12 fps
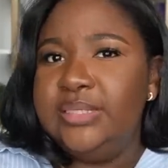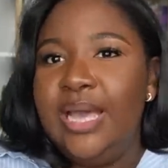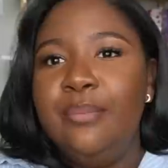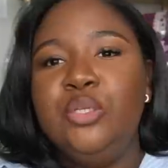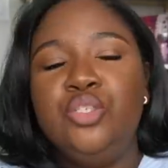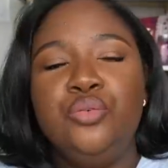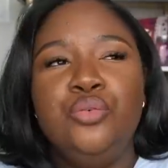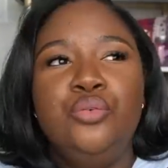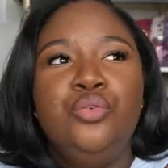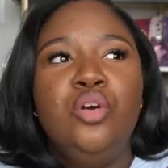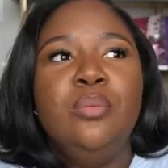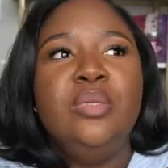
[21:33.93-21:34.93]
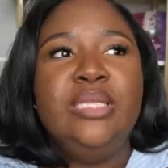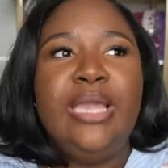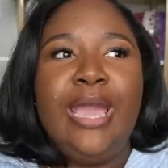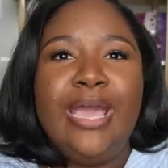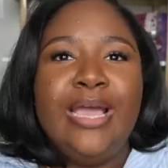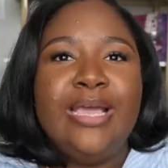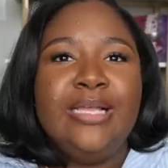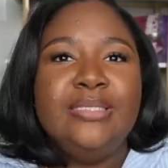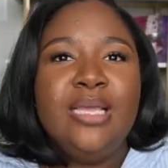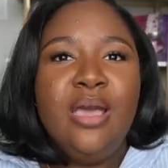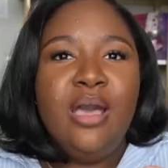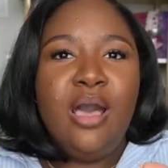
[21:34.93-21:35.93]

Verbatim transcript: Time and True normally has